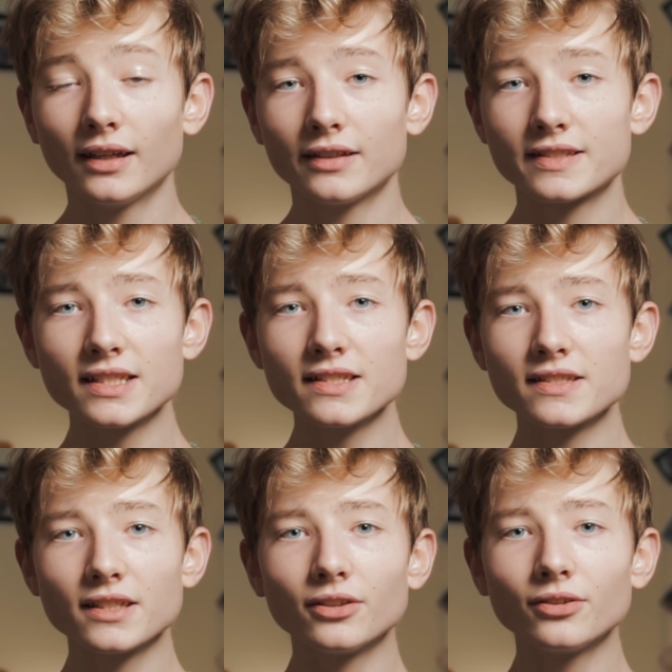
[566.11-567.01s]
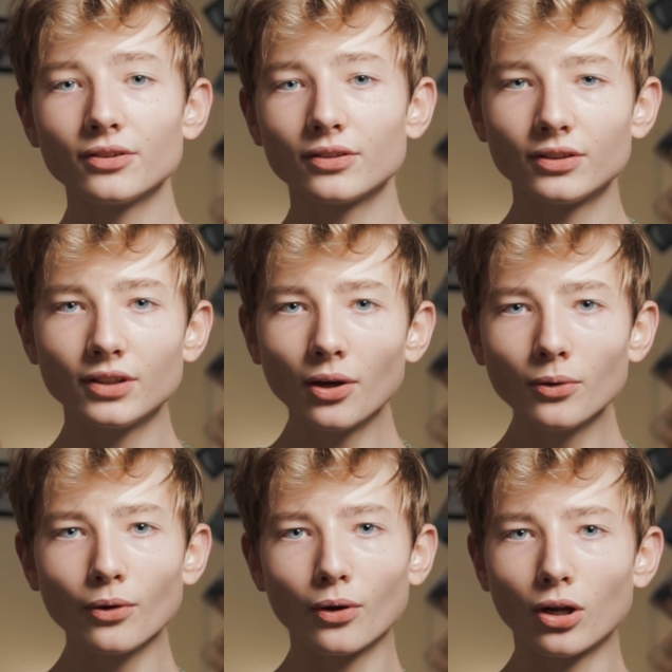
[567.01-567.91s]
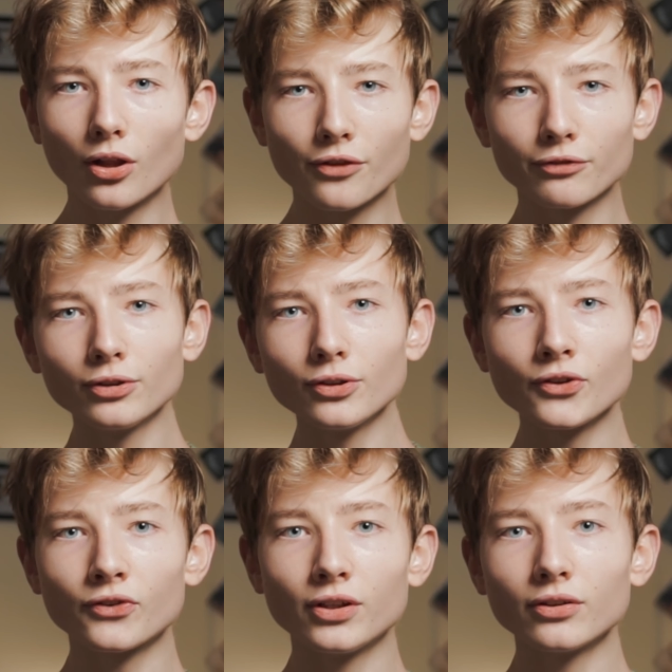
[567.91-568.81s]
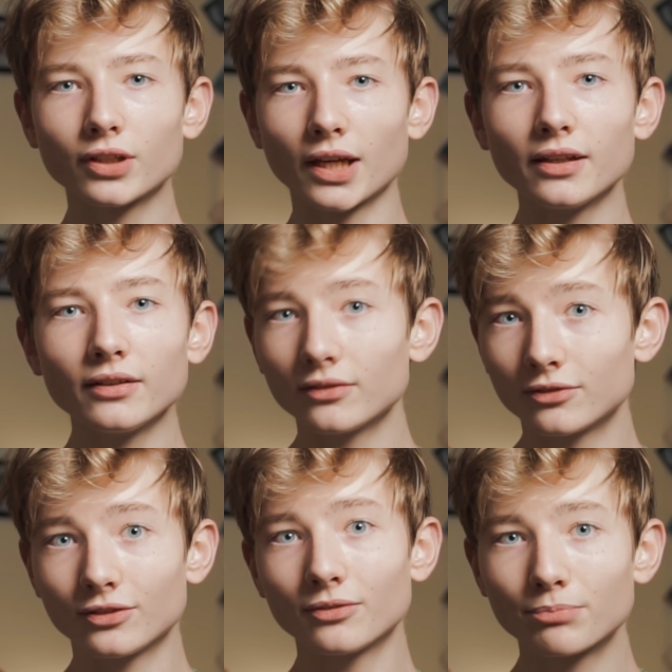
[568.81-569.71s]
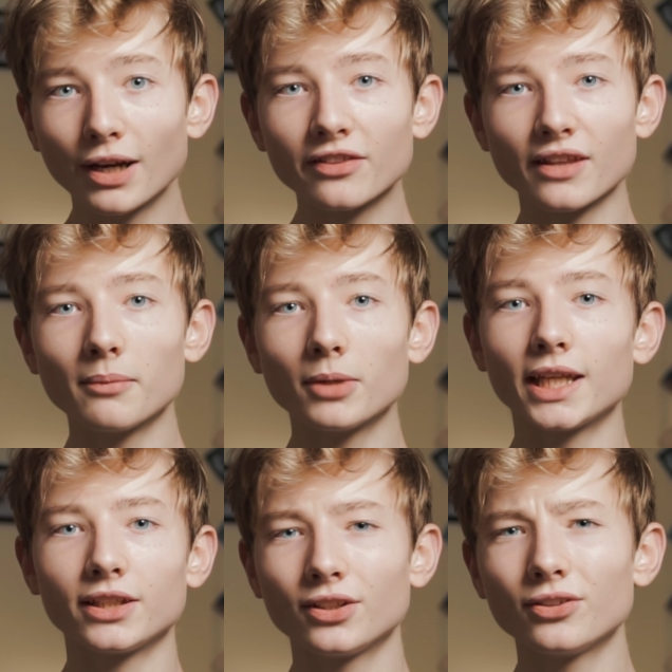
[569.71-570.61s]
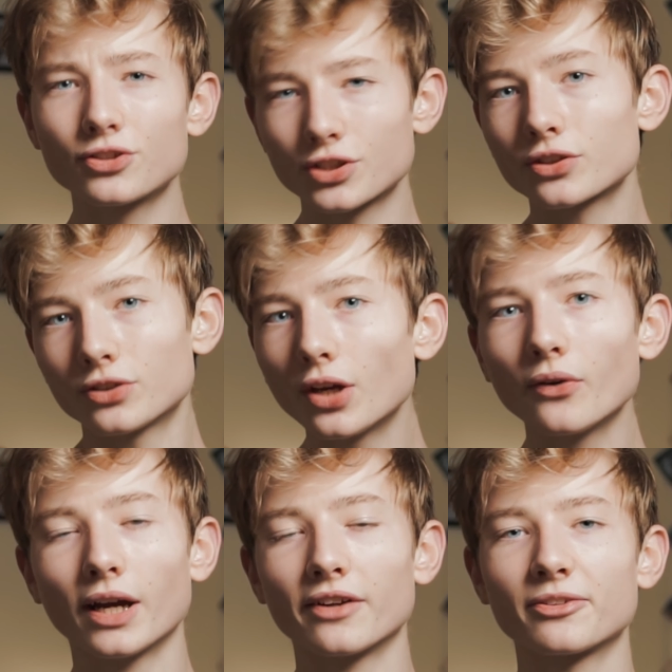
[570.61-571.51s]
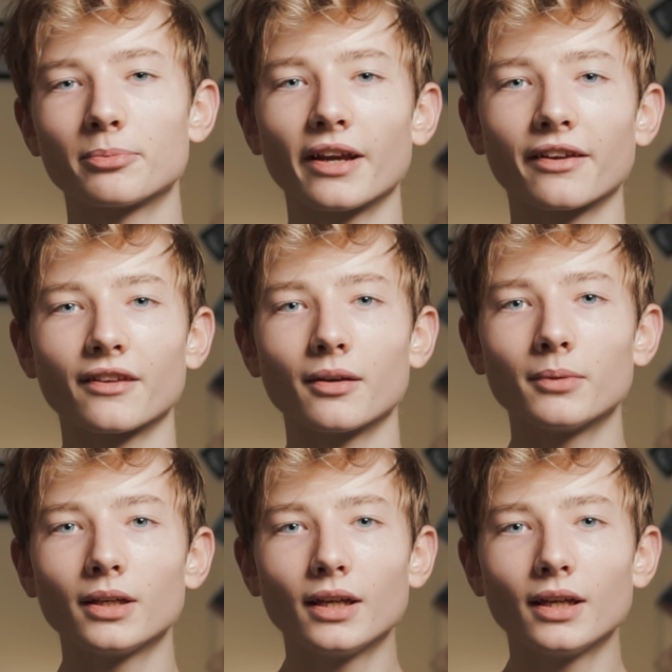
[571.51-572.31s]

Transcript: since you know all the rules, you can break them, and you should know how to break them.